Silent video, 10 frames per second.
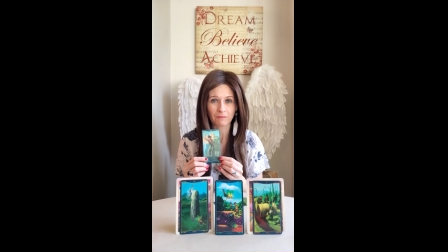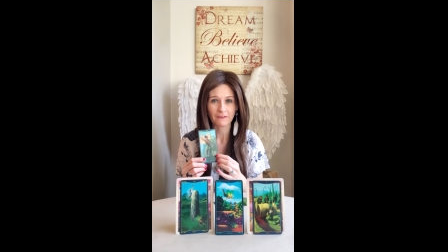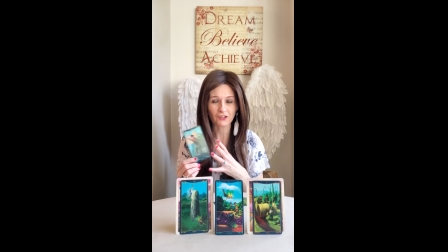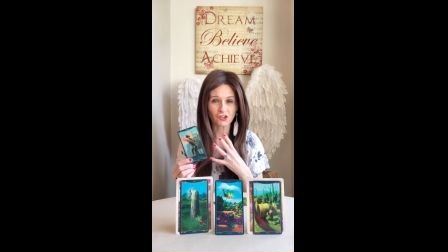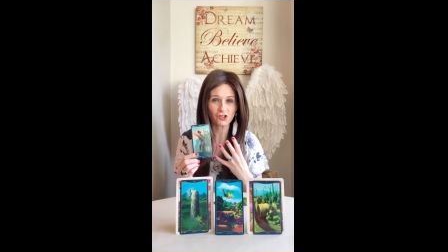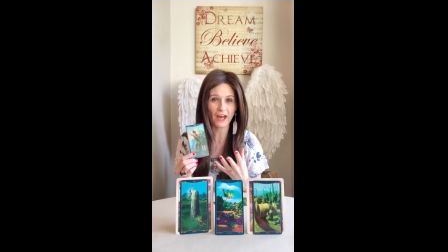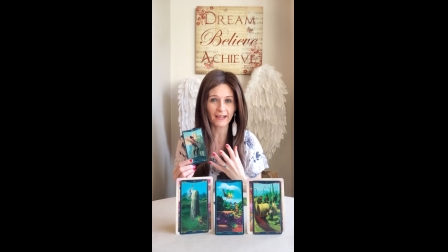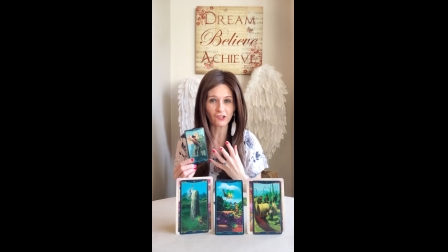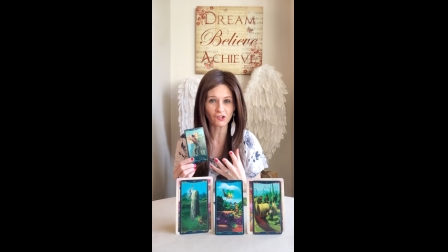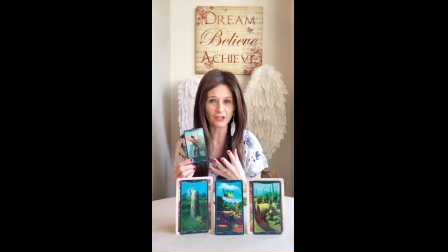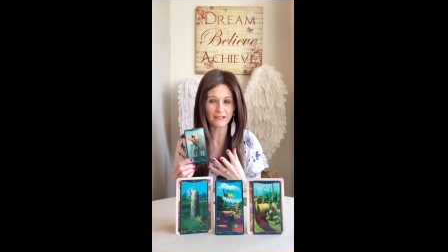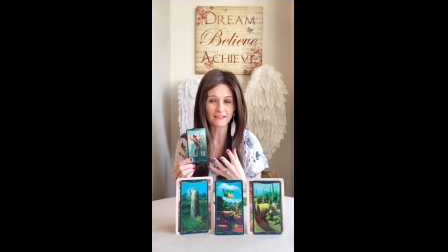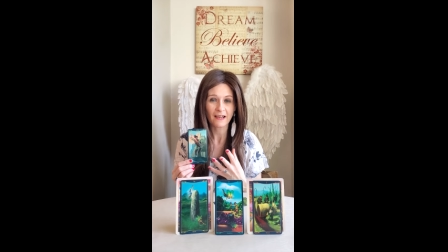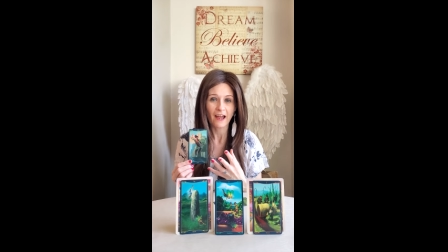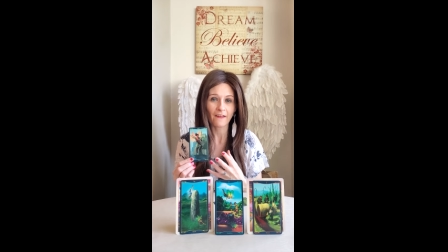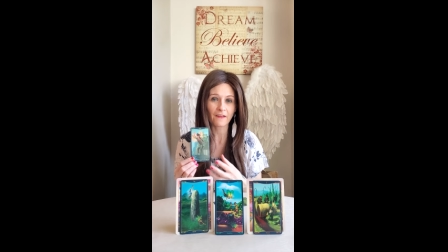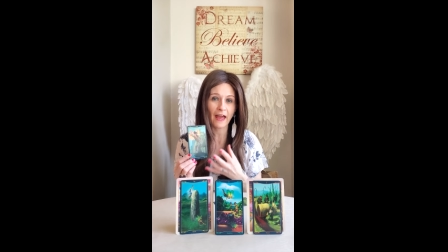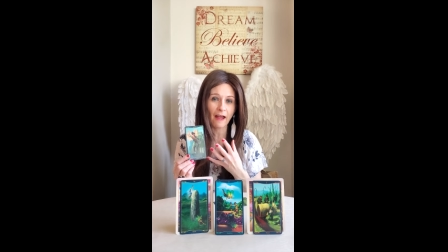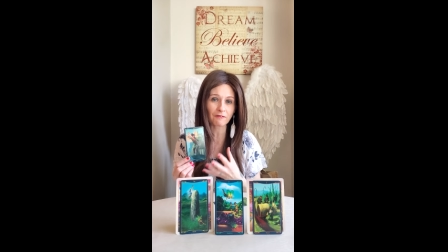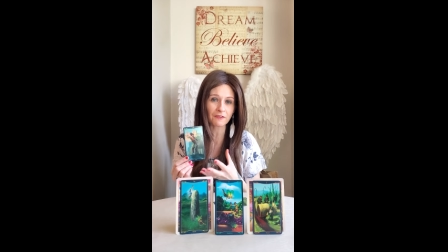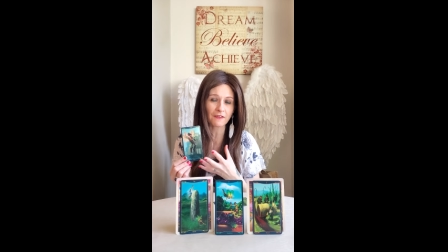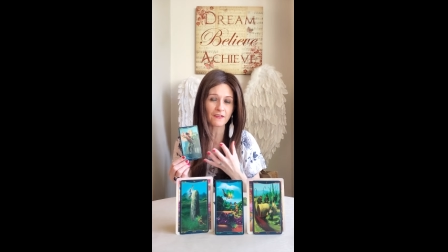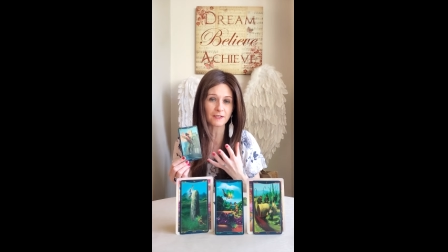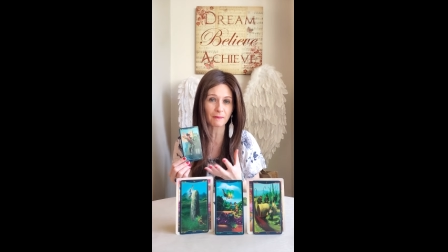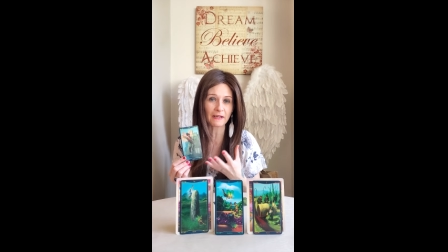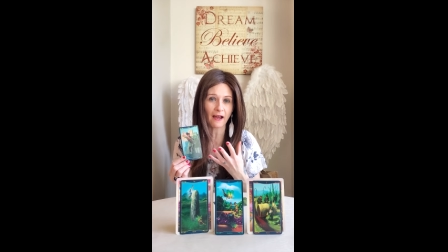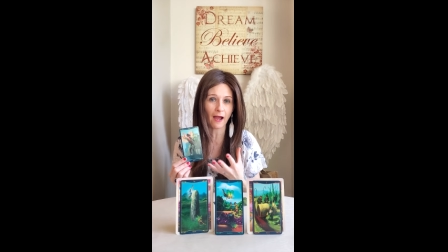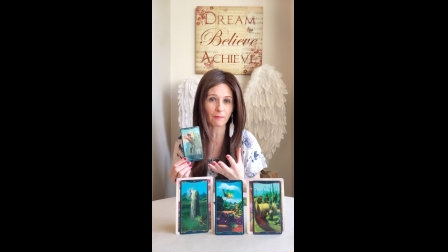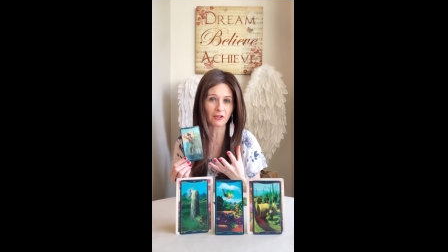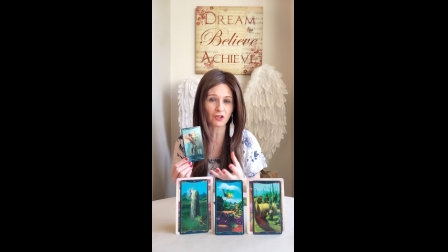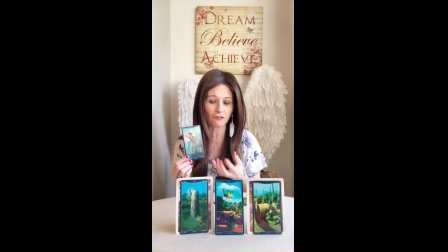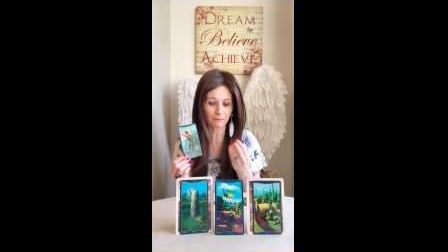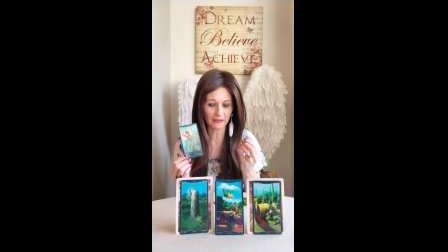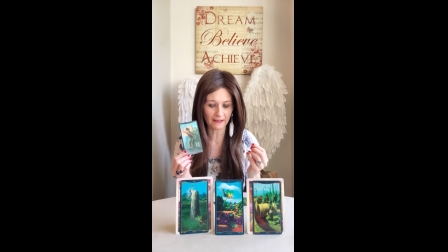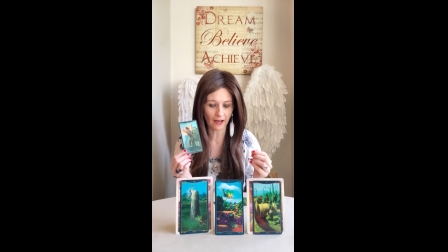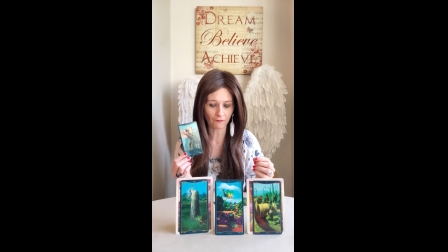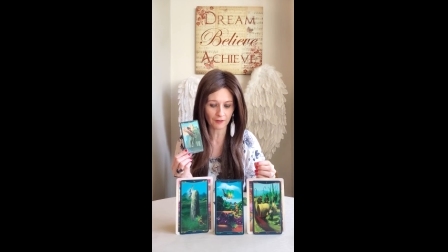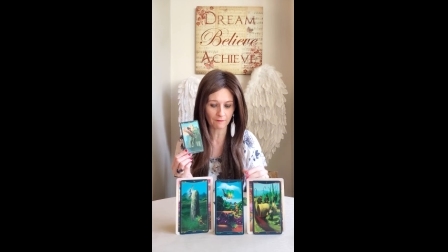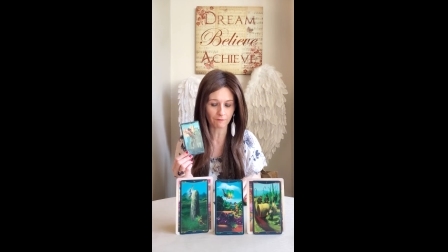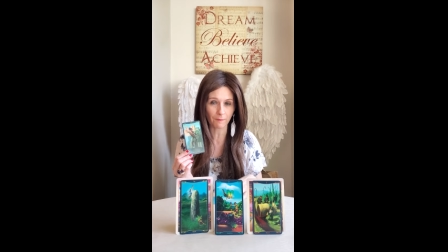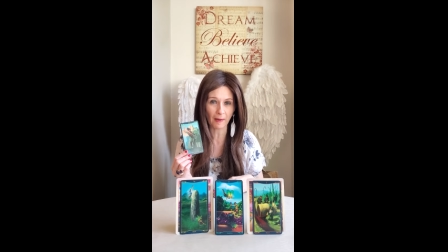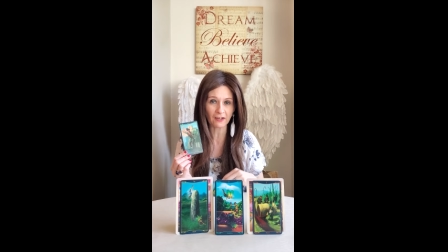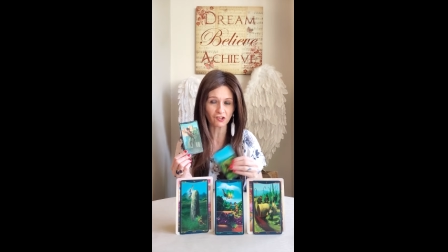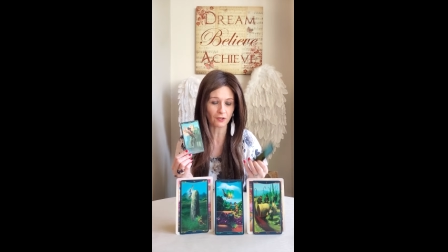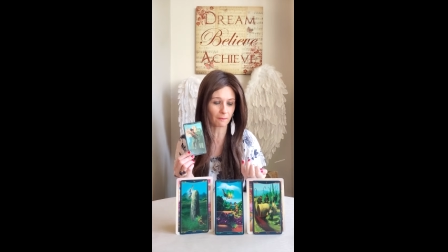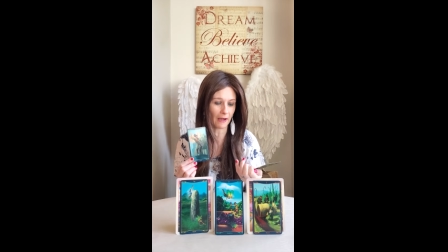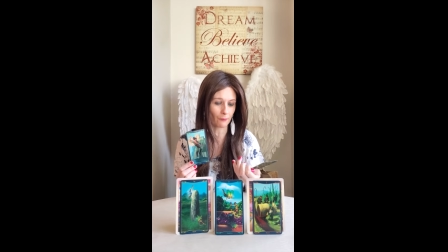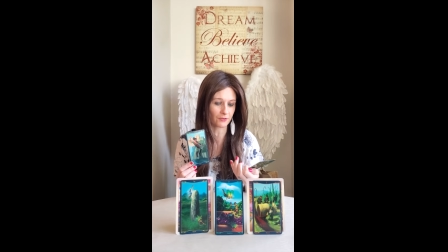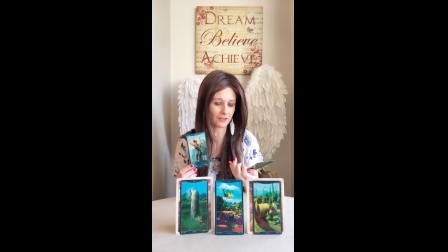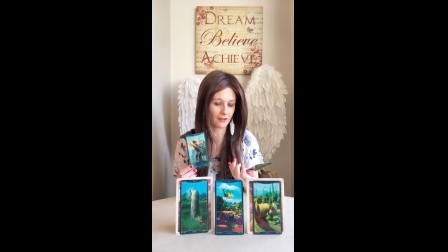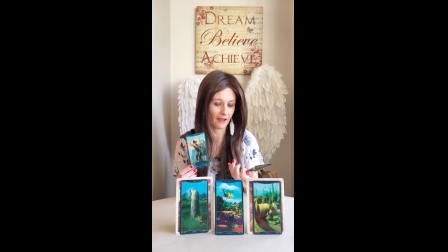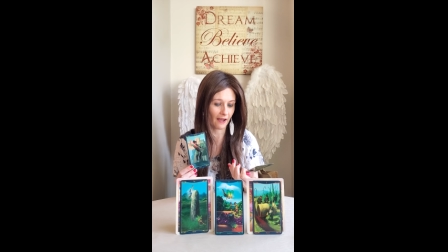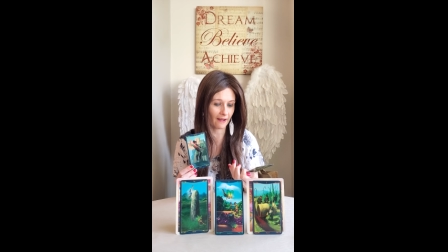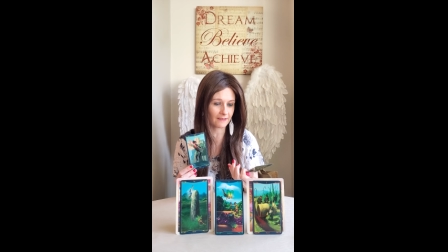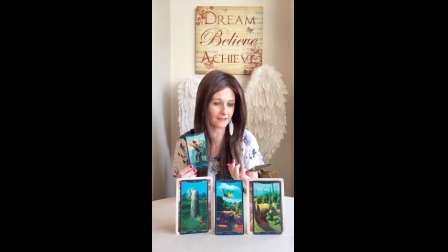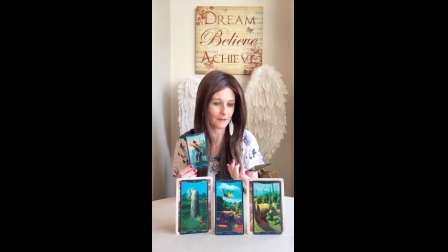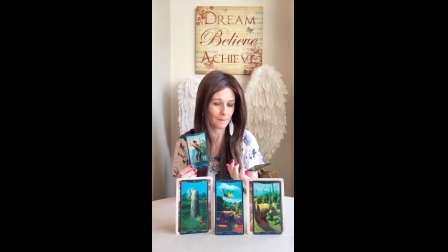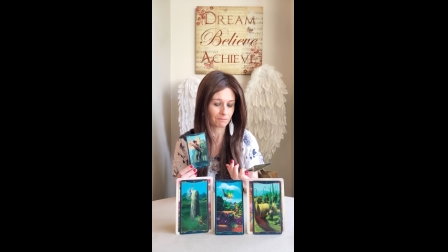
there's changes, and that everything that's been happening, you've been gathering information about. And,